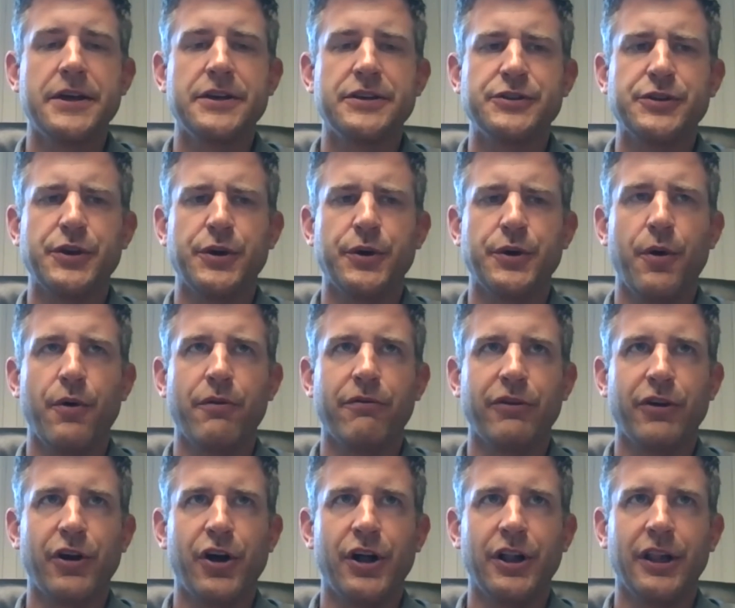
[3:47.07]
So
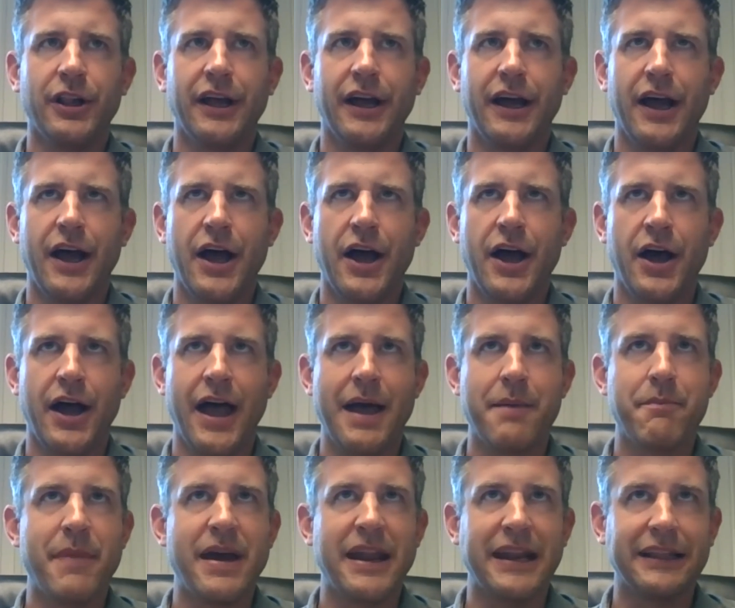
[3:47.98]
overall,
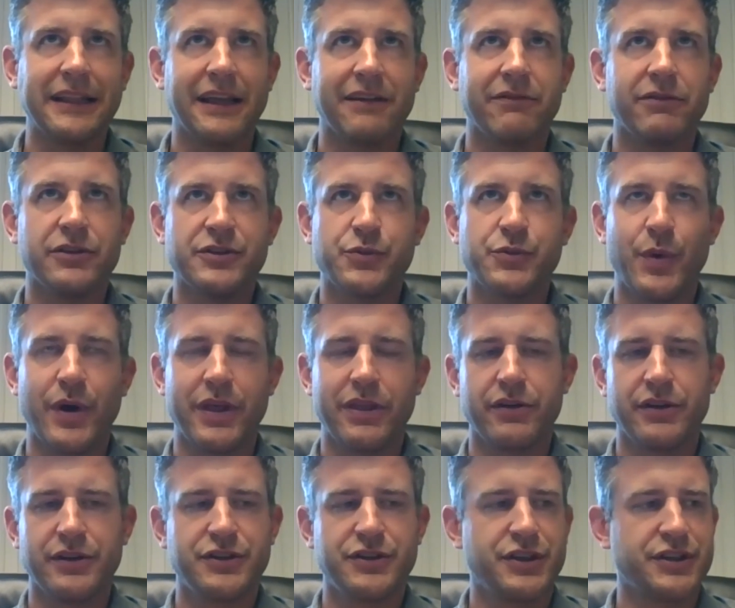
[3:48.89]
at many levels, whether
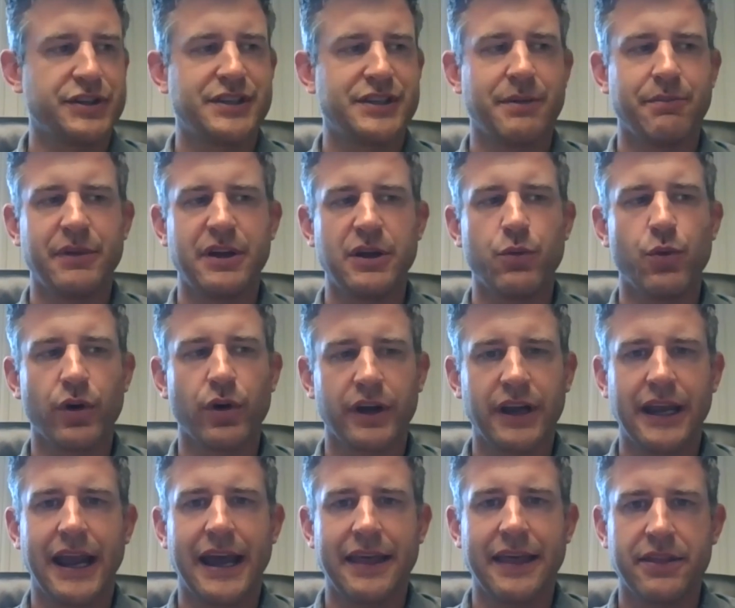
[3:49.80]
it's just somebody
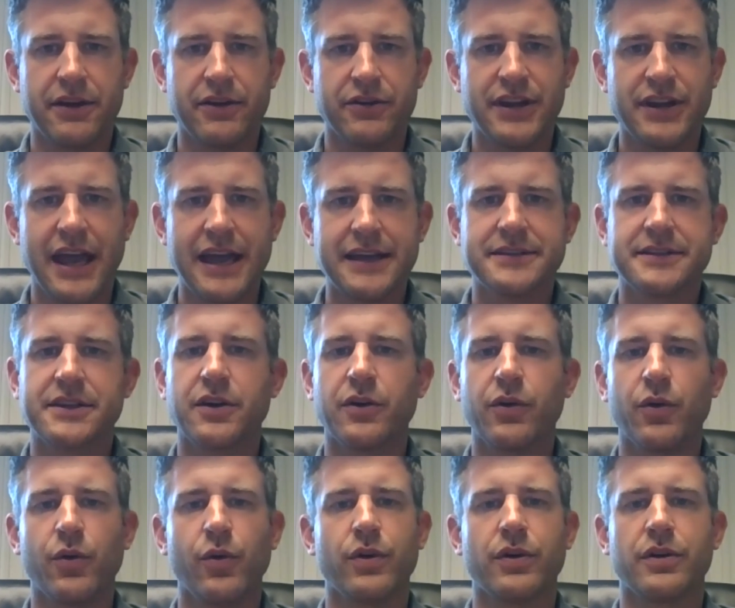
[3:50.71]
working at their desk
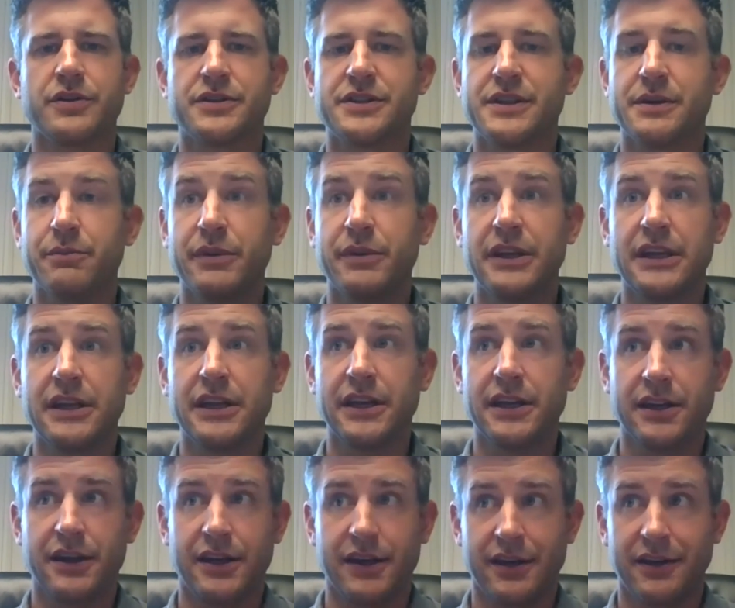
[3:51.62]
or somebody
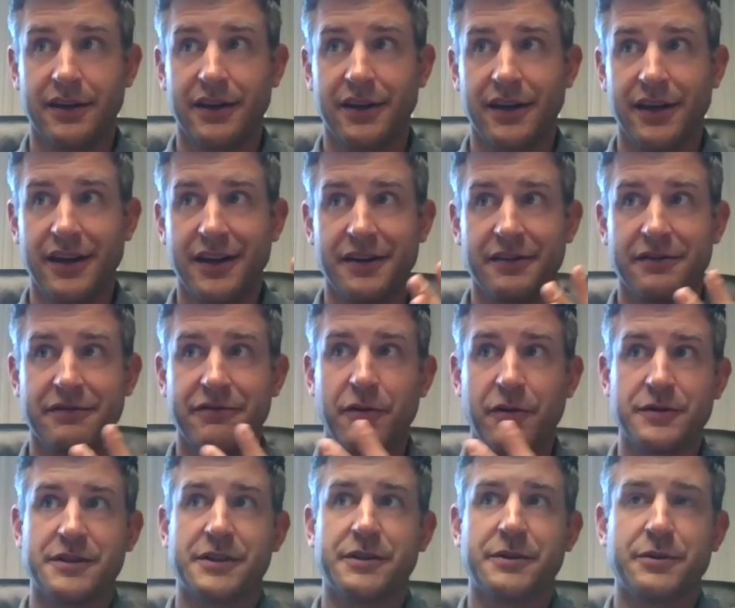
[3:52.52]
in a
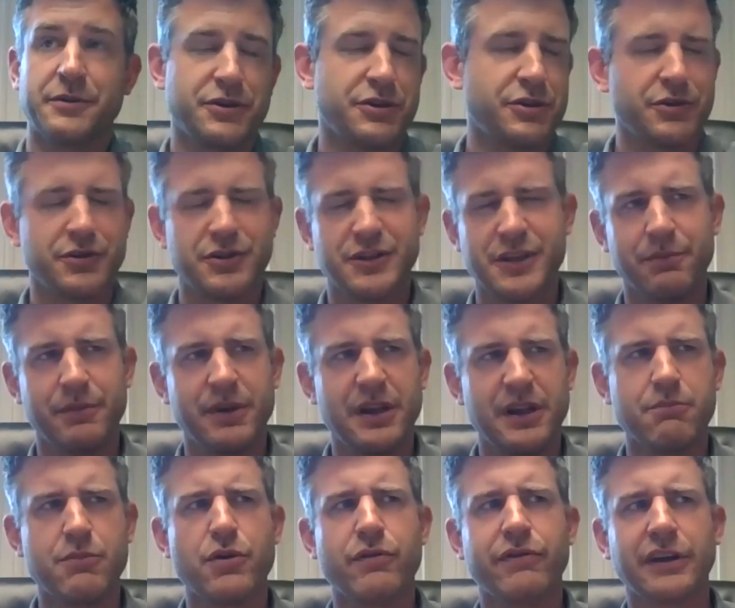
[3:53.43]
phone solution or somebody
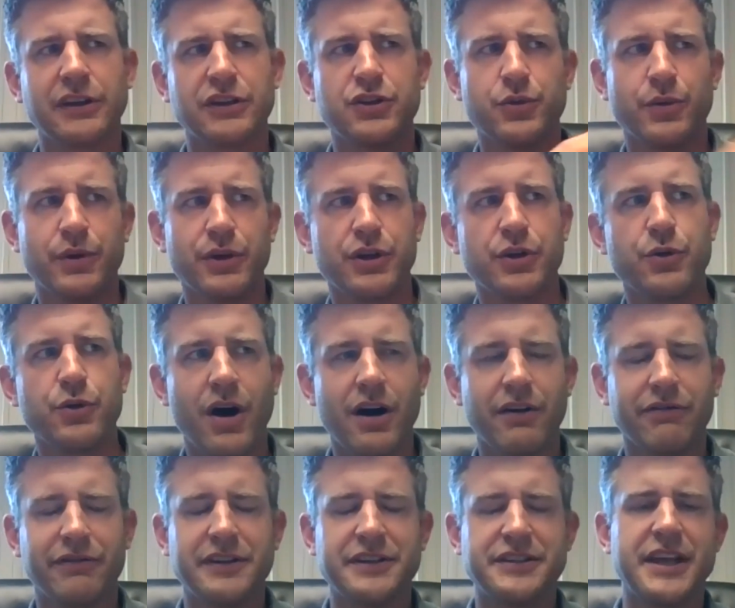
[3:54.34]
moving to a new
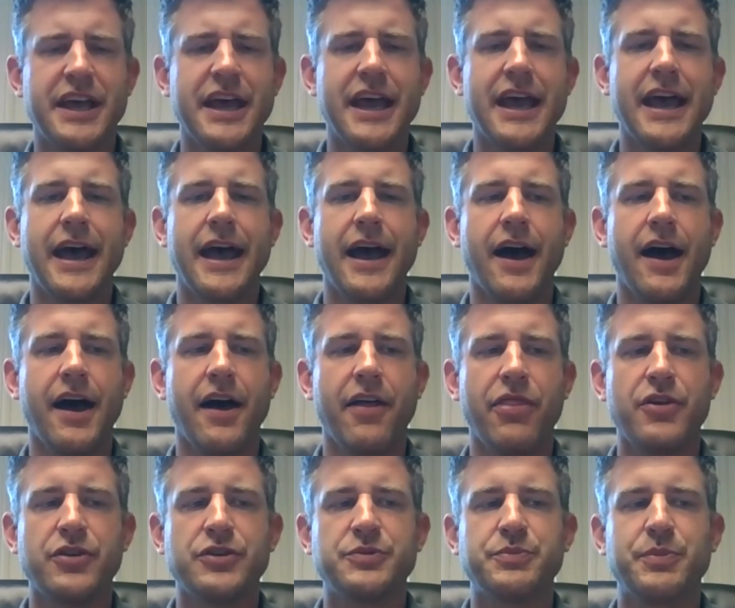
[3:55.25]
office,
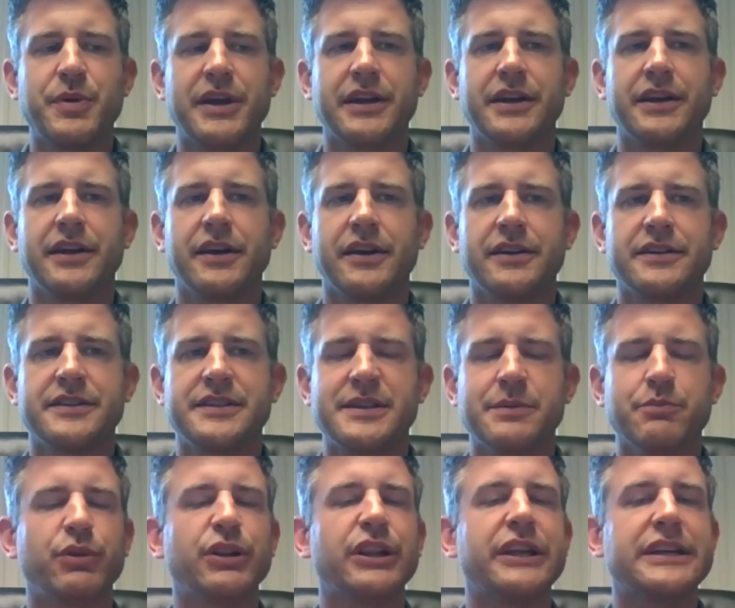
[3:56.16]
there's been
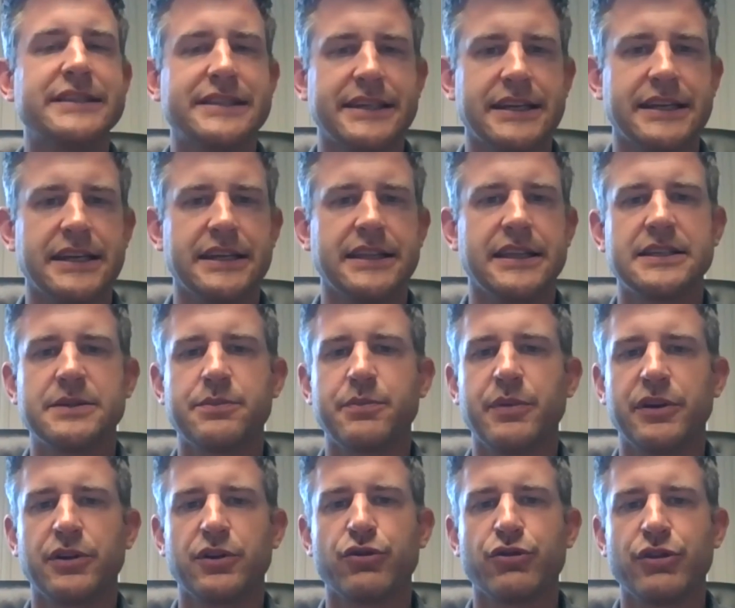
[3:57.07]
simplicity that's
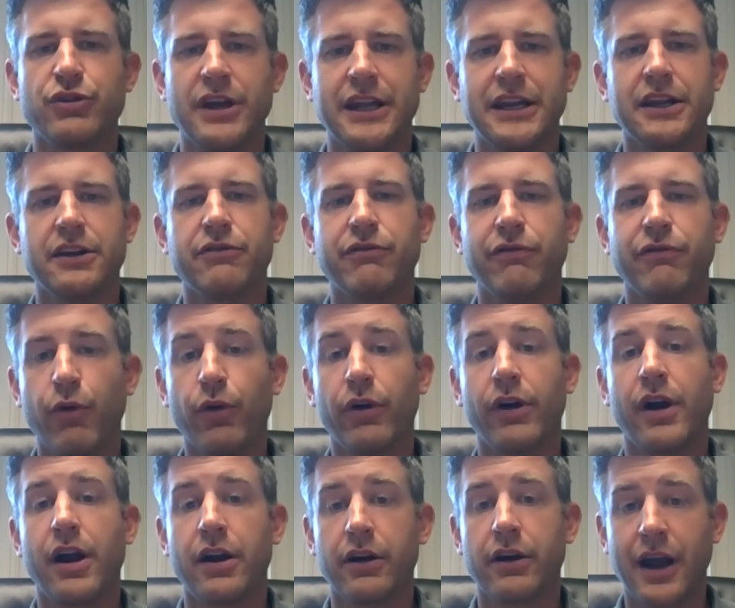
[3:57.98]
been created
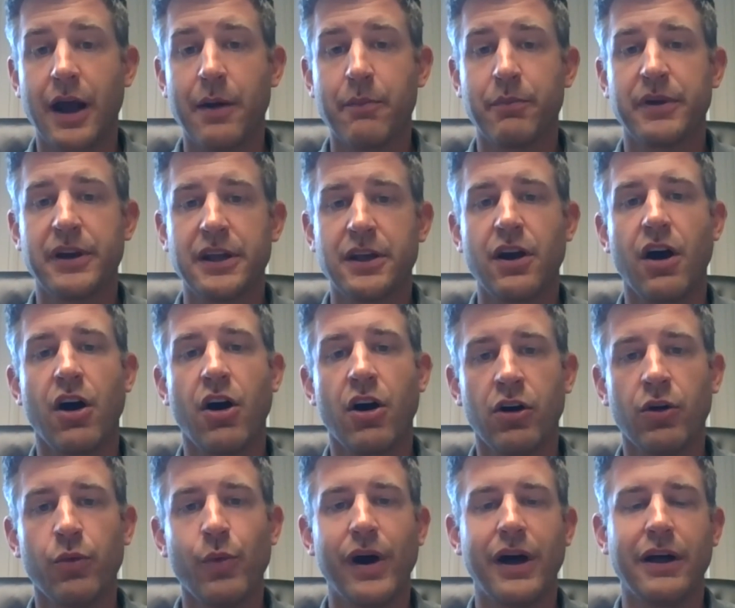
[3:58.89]
for our company,
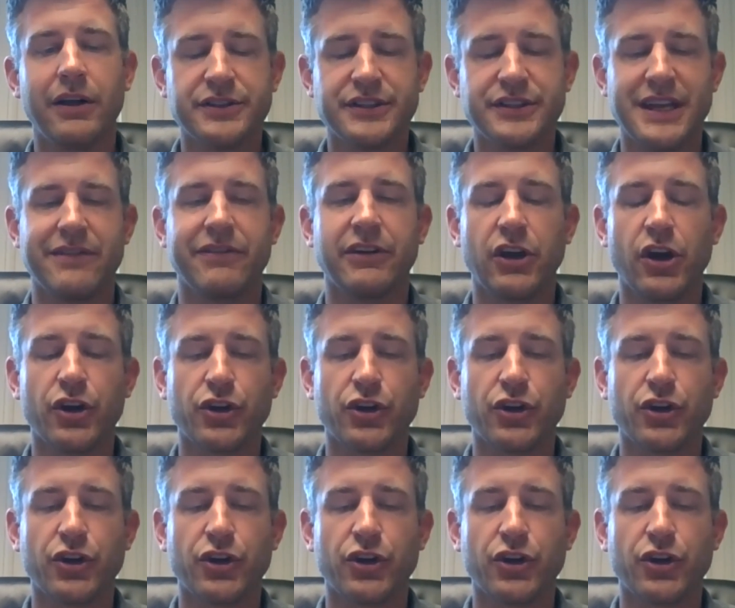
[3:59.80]
all while saving on